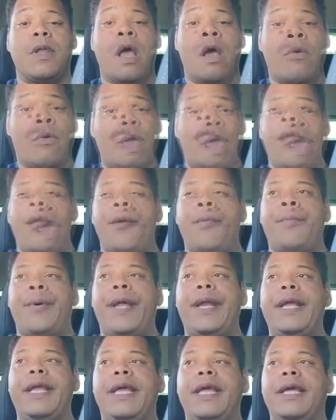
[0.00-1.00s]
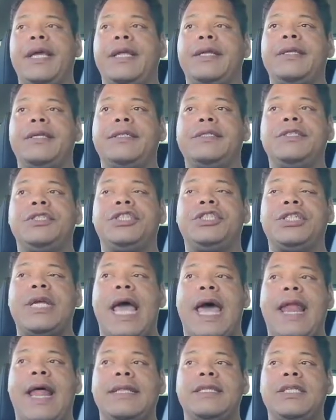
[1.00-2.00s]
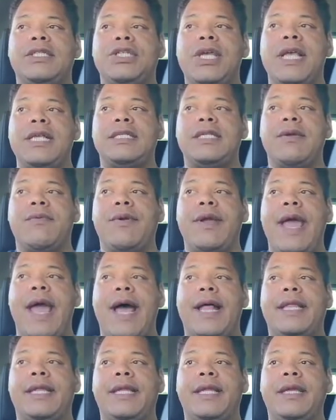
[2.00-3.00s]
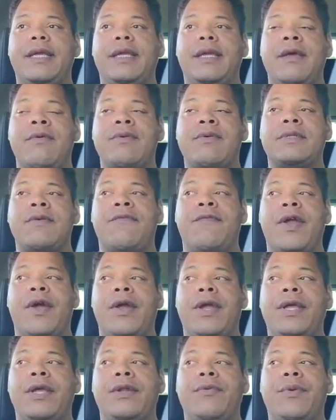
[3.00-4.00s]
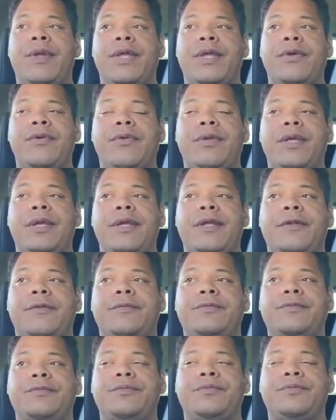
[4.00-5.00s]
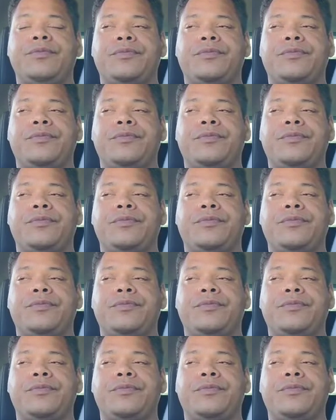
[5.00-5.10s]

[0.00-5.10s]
Okay. But again, shout out to Chasing Reality. It was a very good reunion.